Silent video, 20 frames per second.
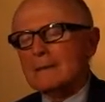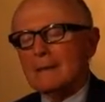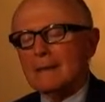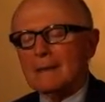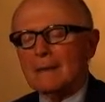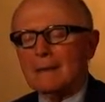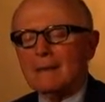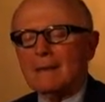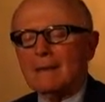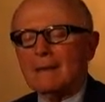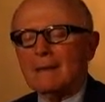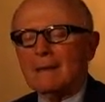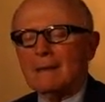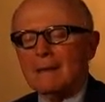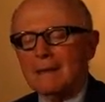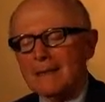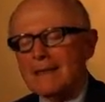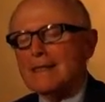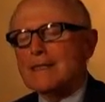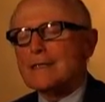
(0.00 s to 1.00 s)
the
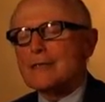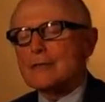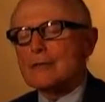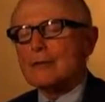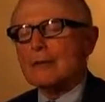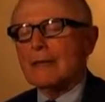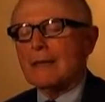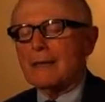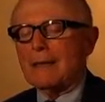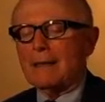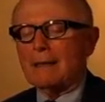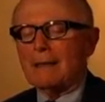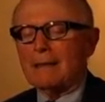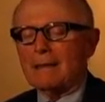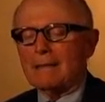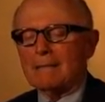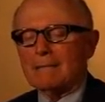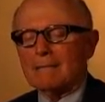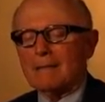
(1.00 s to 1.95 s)
industry,